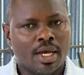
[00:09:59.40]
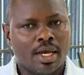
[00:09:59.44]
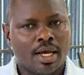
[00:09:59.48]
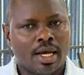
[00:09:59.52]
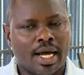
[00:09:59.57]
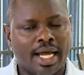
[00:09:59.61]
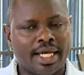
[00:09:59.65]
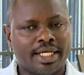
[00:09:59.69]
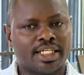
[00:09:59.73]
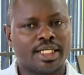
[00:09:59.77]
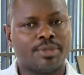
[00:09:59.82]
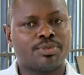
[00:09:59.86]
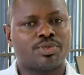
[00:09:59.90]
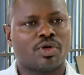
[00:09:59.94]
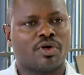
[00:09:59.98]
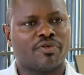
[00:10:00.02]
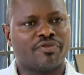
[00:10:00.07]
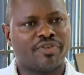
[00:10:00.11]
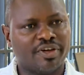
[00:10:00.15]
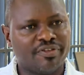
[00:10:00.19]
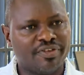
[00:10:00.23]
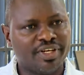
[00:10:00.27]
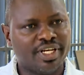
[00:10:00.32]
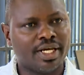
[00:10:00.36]
Items of
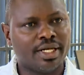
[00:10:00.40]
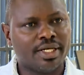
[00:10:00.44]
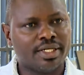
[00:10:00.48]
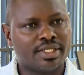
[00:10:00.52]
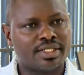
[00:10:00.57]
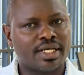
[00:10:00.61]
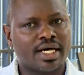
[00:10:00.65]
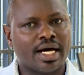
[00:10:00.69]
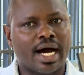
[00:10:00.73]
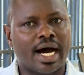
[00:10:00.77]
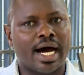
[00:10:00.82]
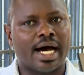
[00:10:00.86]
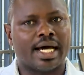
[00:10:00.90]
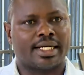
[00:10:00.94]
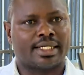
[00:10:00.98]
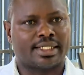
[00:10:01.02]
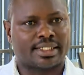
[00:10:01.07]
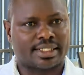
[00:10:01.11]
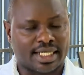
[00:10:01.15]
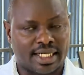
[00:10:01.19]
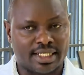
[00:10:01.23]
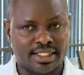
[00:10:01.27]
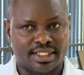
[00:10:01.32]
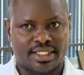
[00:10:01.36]
evidence are
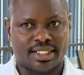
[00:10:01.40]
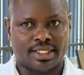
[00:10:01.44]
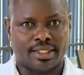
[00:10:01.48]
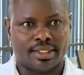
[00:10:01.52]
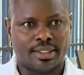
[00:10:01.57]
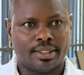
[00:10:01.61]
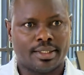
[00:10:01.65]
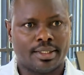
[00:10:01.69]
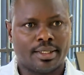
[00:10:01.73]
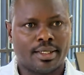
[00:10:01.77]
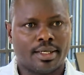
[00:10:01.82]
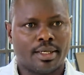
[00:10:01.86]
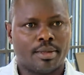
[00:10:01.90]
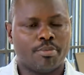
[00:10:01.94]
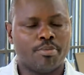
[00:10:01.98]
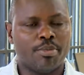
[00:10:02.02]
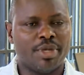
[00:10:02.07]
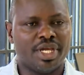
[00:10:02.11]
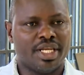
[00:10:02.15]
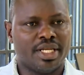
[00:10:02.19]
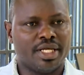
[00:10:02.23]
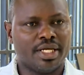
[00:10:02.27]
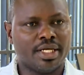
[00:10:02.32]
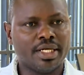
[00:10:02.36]
transient,
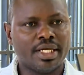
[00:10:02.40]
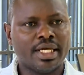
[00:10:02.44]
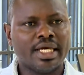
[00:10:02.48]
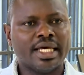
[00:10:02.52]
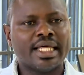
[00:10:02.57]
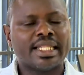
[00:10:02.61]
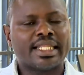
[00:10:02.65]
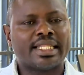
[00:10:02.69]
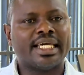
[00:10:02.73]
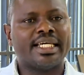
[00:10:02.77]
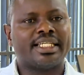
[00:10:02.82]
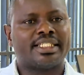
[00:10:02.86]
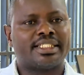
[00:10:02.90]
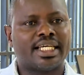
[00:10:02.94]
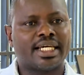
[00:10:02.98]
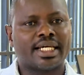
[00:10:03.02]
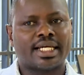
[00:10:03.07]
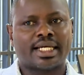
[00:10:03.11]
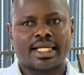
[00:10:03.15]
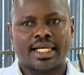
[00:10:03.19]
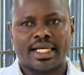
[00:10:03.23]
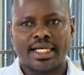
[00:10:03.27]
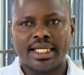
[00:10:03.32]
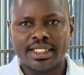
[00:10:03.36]
meaning they
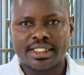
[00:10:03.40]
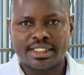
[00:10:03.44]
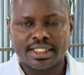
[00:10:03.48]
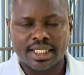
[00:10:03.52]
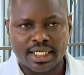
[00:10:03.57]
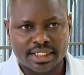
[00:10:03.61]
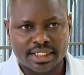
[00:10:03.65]
take little